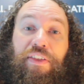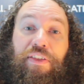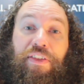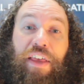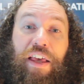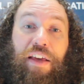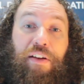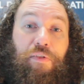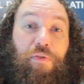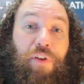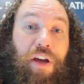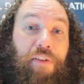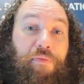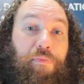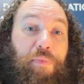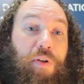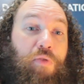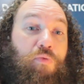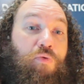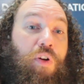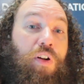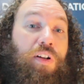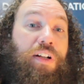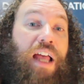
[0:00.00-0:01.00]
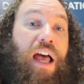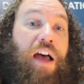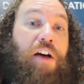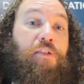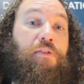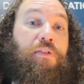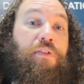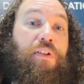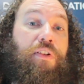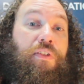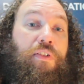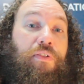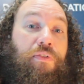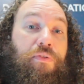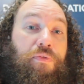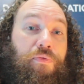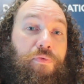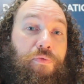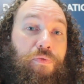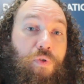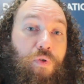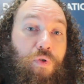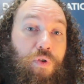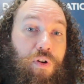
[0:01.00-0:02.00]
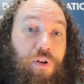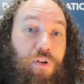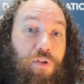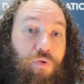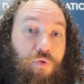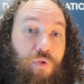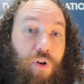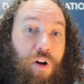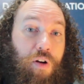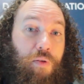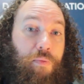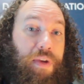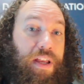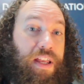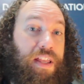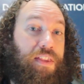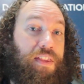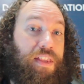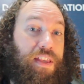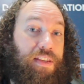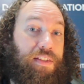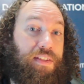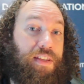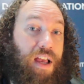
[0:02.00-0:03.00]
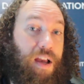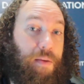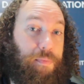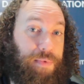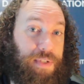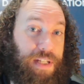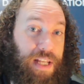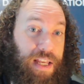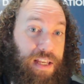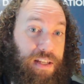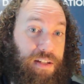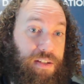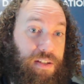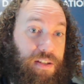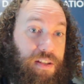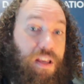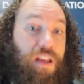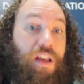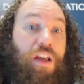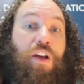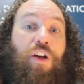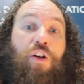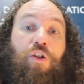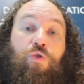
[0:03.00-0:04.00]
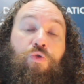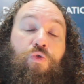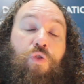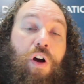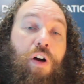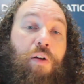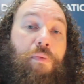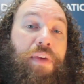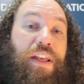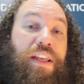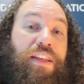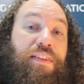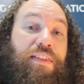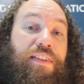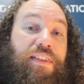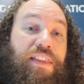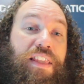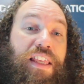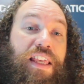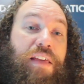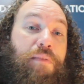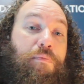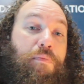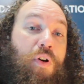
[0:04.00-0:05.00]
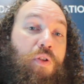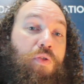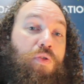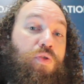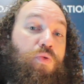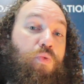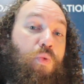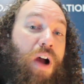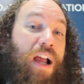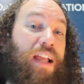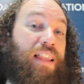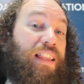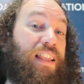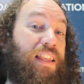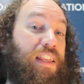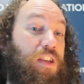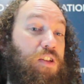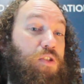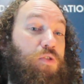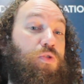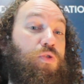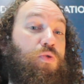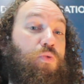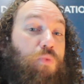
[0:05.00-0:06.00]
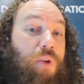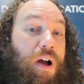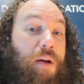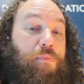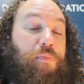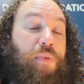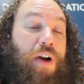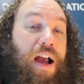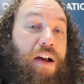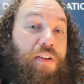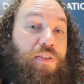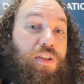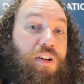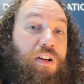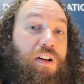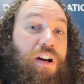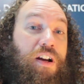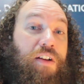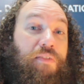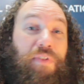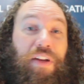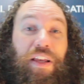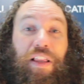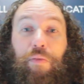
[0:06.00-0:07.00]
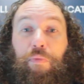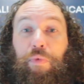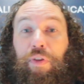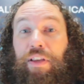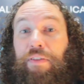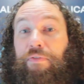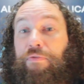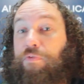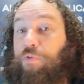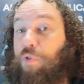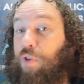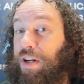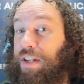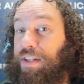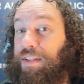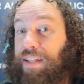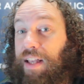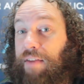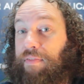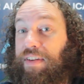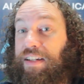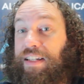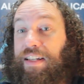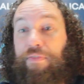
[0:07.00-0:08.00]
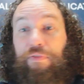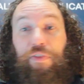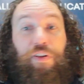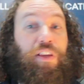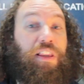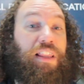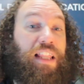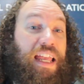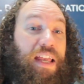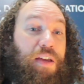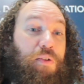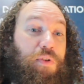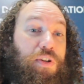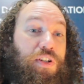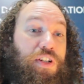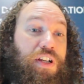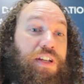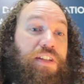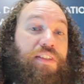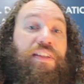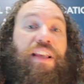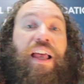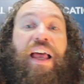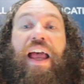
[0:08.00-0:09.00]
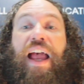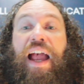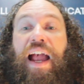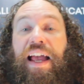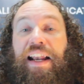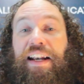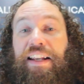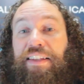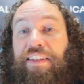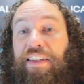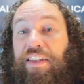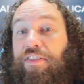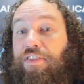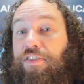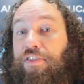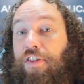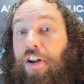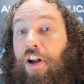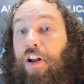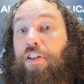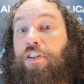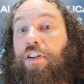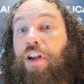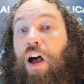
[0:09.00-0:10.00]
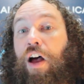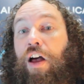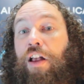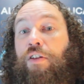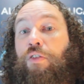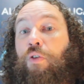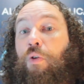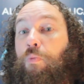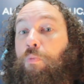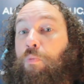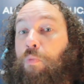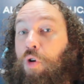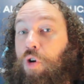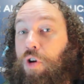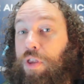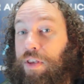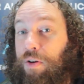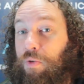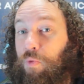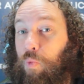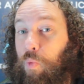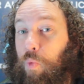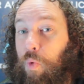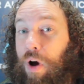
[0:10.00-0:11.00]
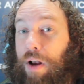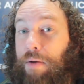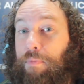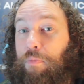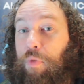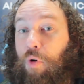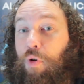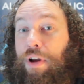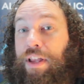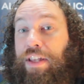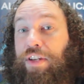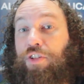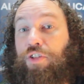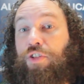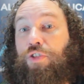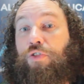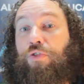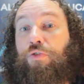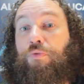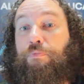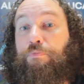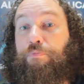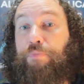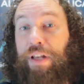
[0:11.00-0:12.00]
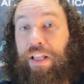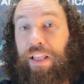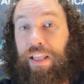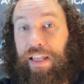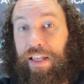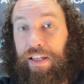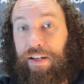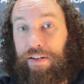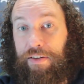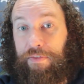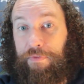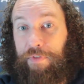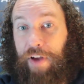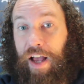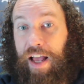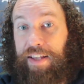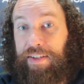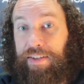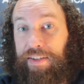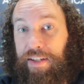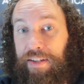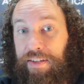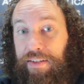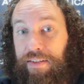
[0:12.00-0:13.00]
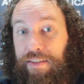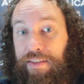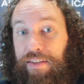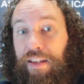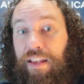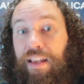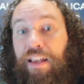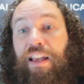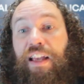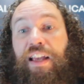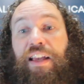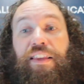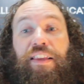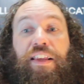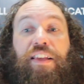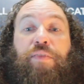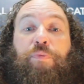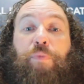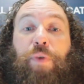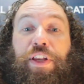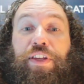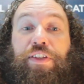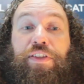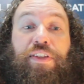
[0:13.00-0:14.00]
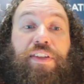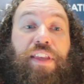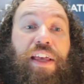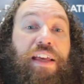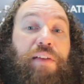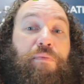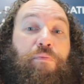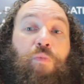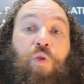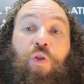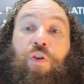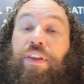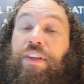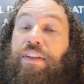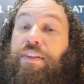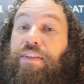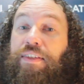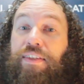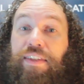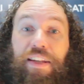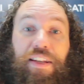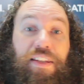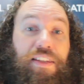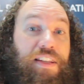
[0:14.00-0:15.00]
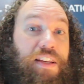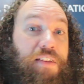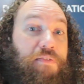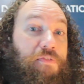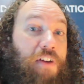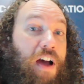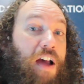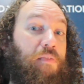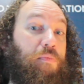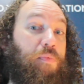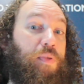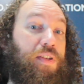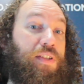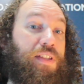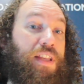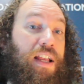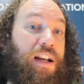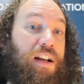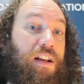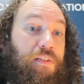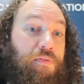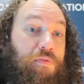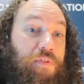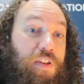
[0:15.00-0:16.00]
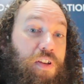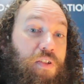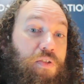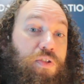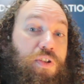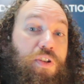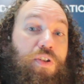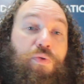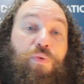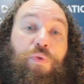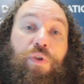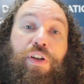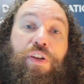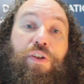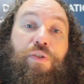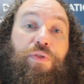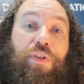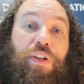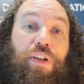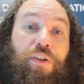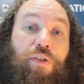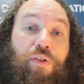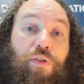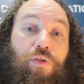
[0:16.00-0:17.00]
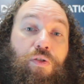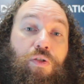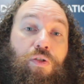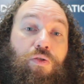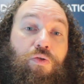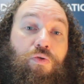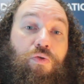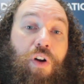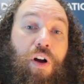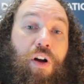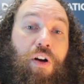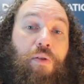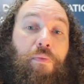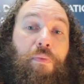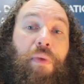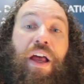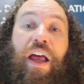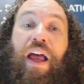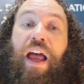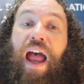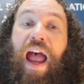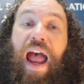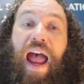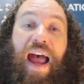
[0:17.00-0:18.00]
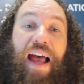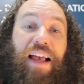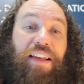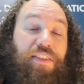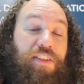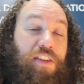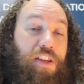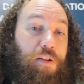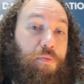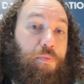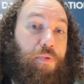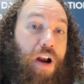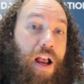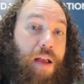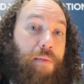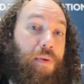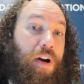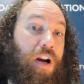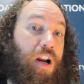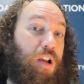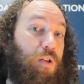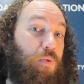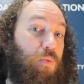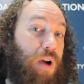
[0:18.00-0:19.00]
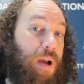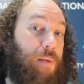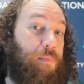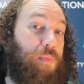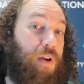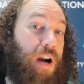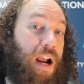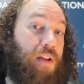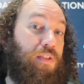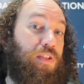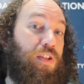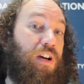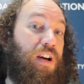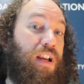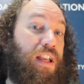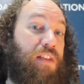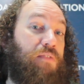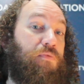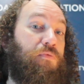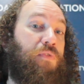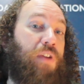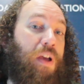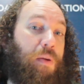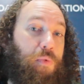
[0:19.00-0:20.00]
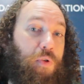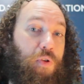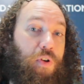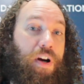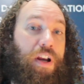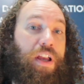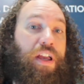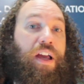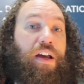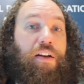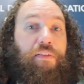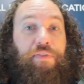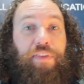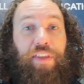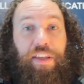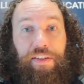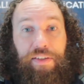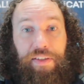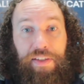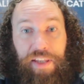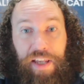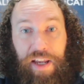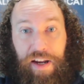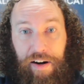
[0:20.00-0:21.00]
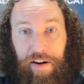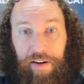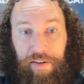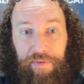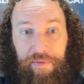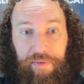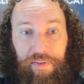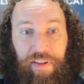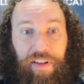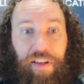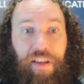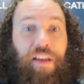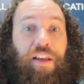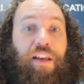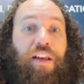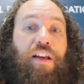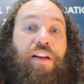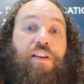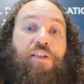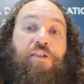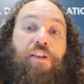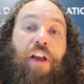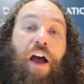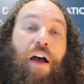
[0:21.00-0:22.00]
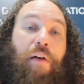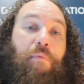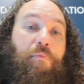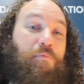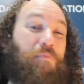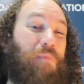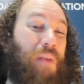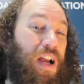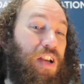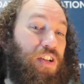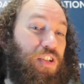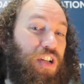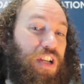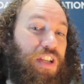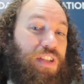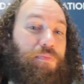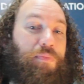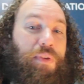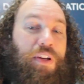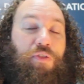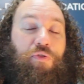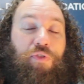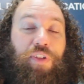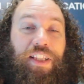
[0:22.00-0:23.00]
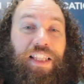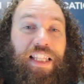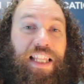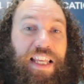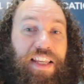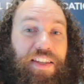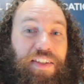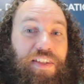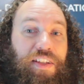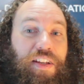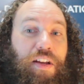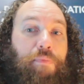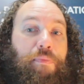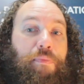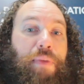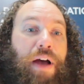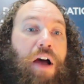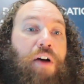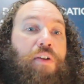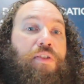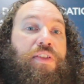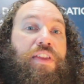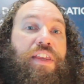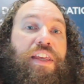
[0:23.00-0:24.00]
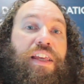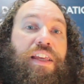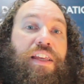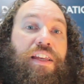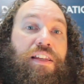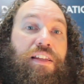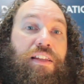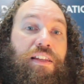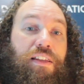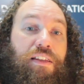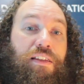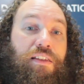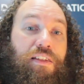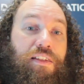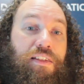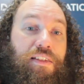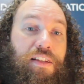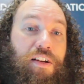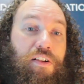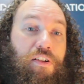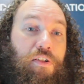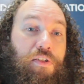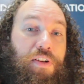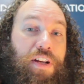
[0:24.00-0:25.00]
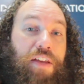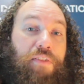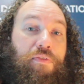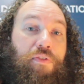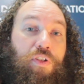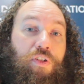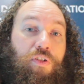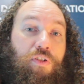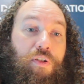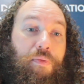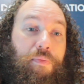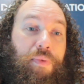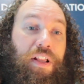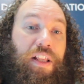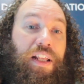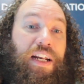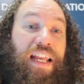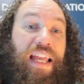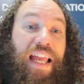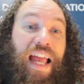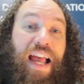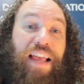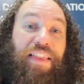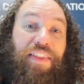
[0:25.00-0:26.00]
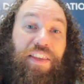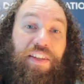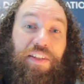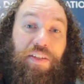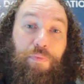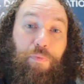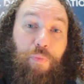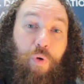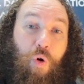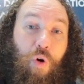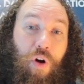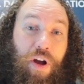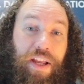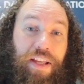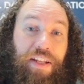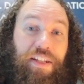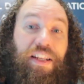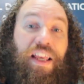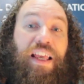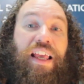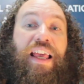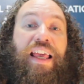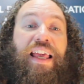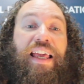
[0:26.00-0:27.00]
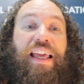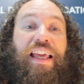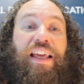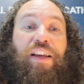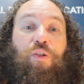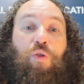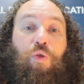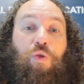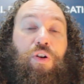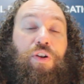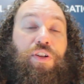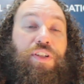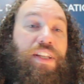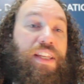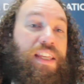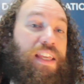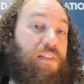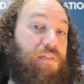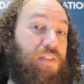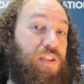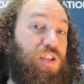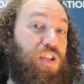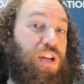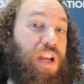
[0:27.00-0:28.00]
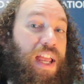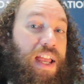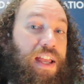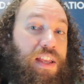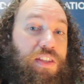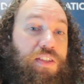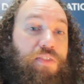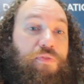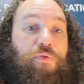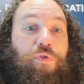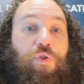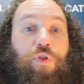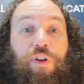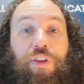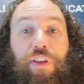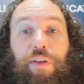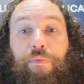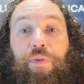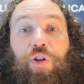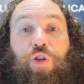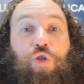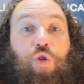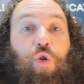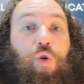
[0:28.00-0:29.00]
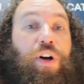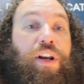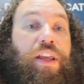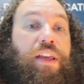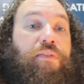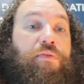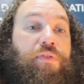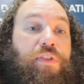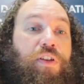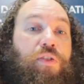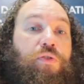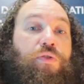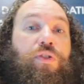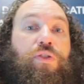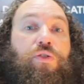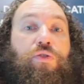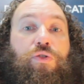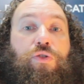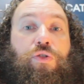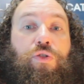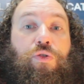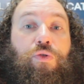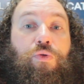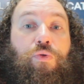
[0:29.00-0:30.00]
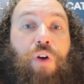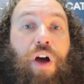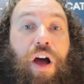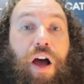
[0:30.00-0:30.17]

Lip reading: that have been rolled out for Chrome in this update. Chrome is the most widely used web browser, available in 47 different languages, and is installed on more than 1.2 billion devices. This means that more than 65% of users were using Google Chrome as their primary web browser in February of this year. Not much has been released about the zero-day vulnerability at this point in order to give a chance for the majority of users to